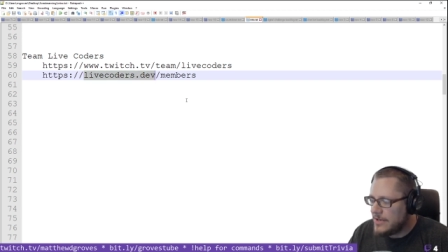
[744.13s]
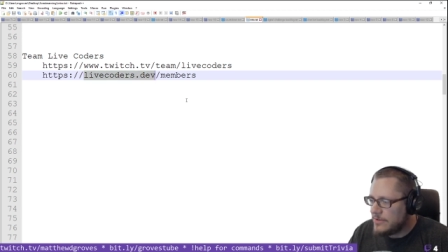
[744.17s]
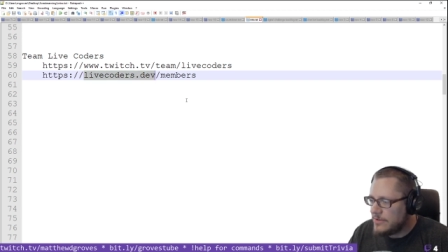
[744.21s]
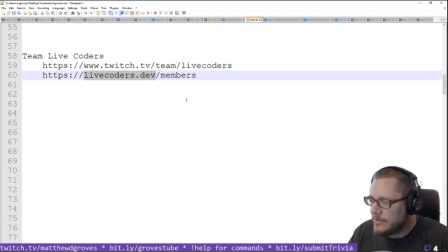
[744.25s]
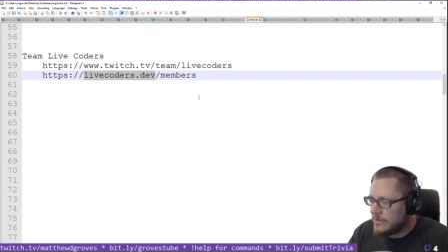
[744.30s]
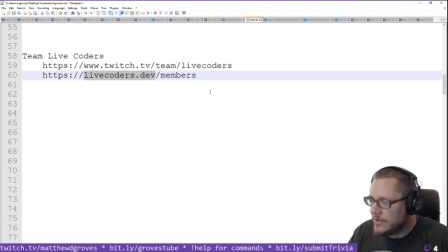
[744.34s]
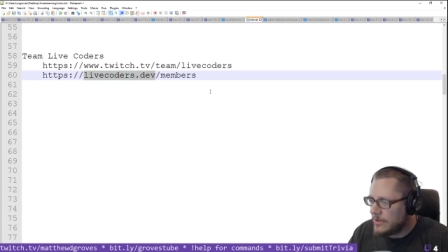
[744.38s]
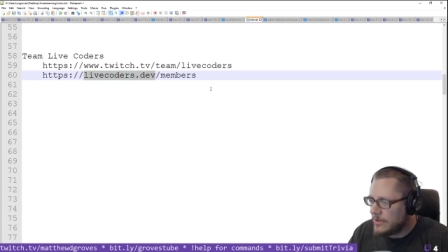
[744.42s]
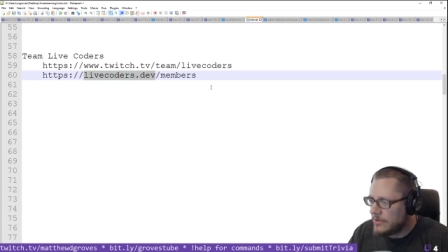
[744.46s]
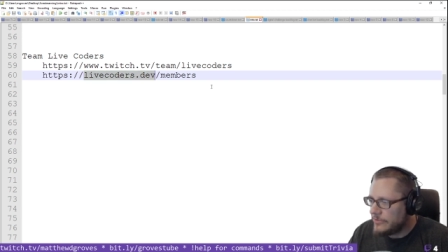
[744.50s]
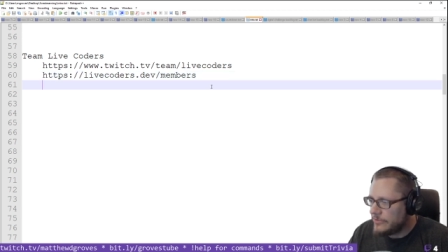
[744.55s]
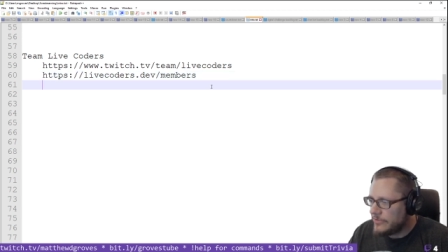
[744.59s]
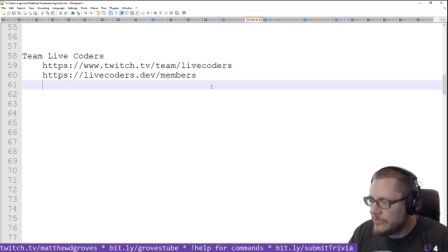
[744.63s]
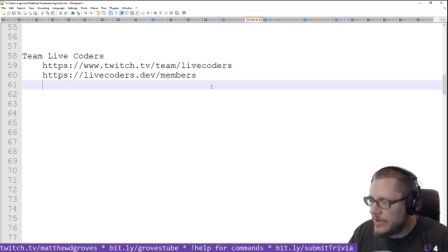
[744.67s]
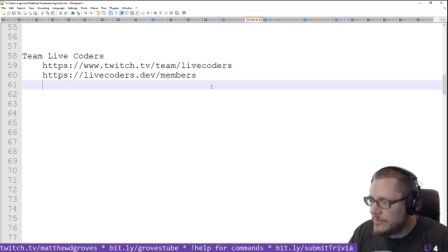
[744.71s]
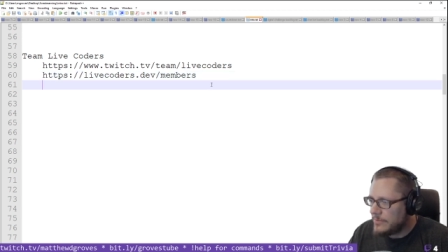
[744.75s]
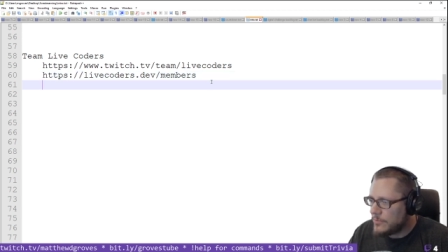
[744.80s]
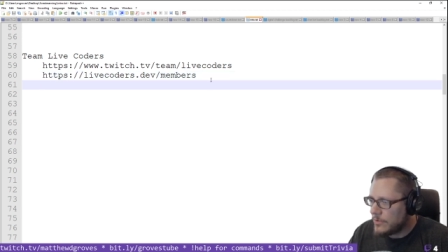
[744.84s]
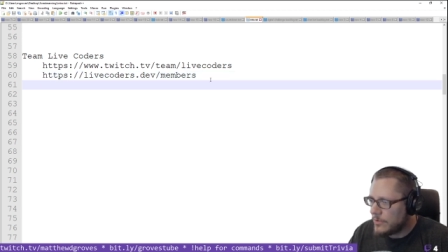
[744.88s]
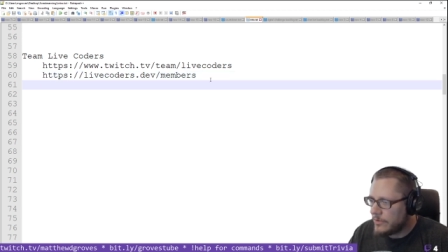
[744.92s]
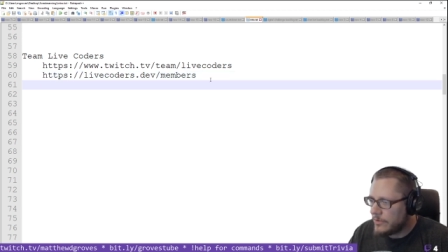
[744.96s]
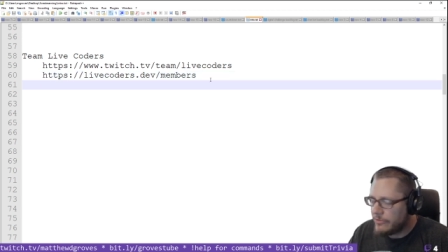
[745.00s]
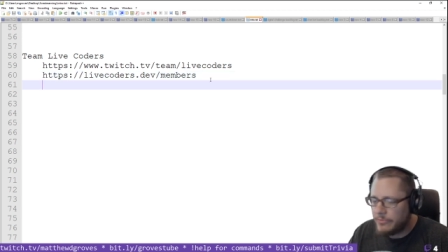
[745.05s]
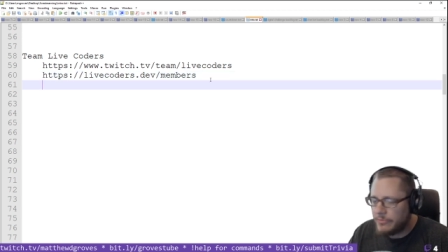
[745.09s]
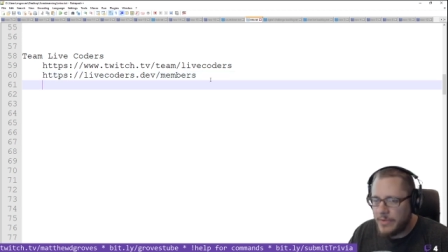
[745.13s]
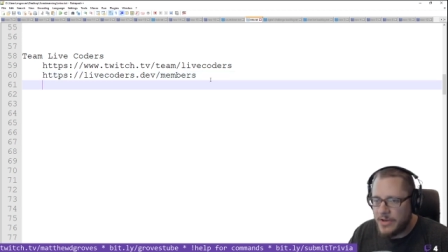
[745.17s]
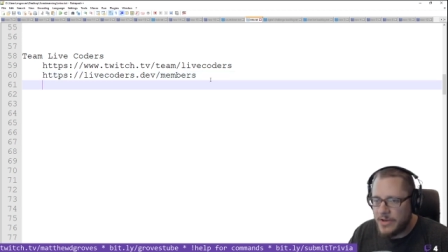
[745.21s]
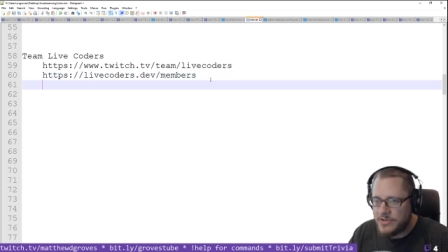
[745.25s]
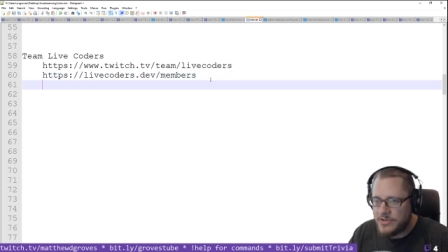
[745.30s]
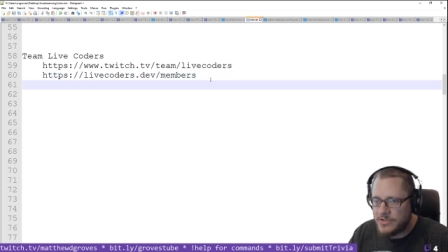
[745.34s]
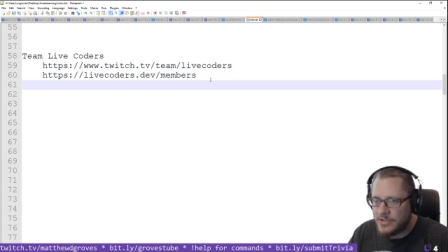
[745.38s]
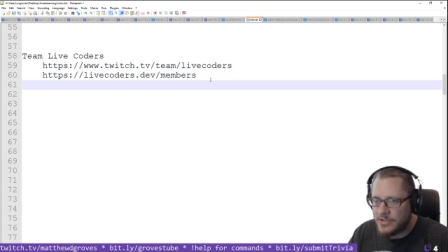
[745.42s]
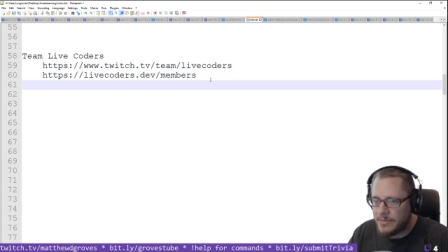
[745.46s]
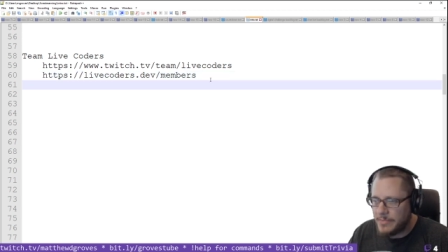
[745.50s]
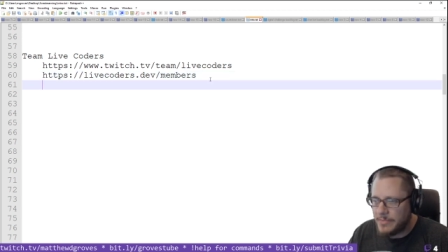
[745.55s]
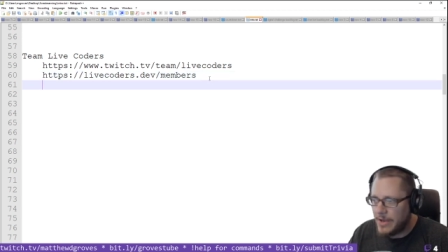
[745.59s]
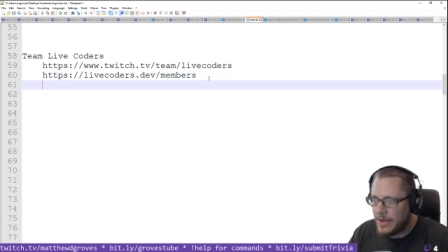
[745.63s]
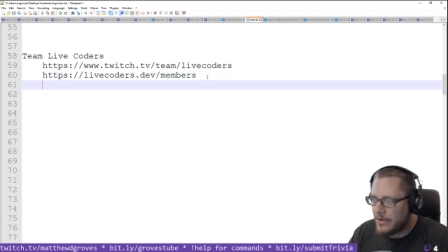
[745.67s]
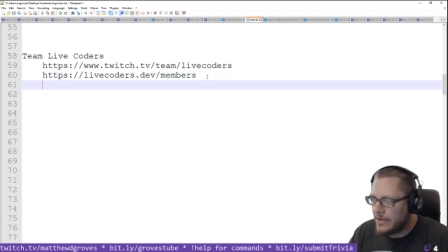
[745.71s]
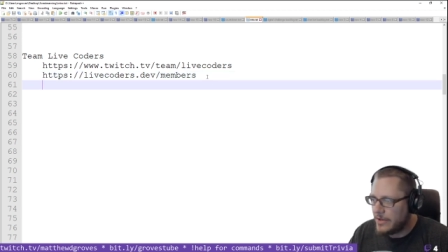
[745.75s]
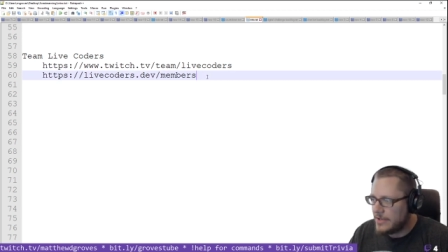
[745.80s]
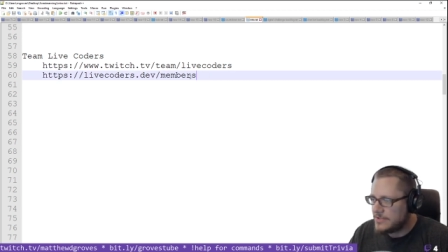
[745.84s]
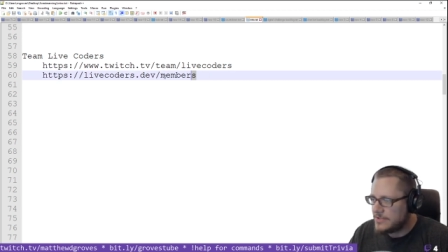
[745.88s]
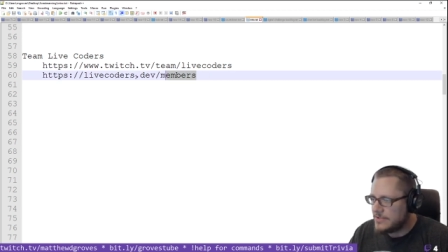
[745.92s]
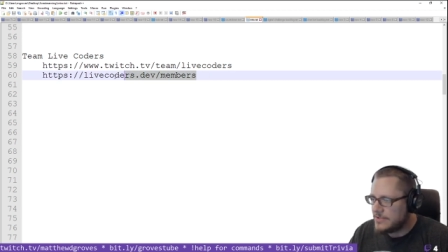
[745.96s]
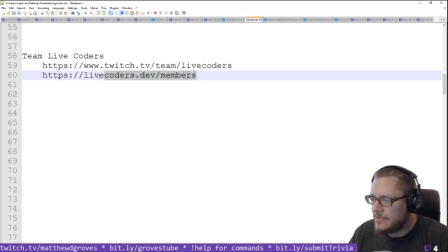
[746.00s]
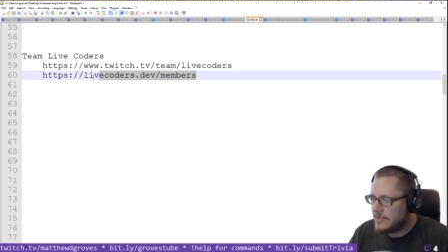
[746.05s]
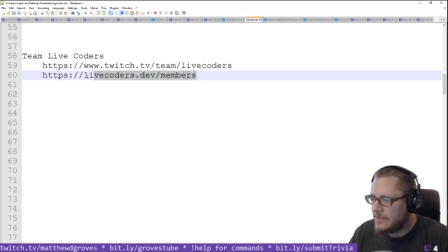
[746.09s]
You can go find more information about us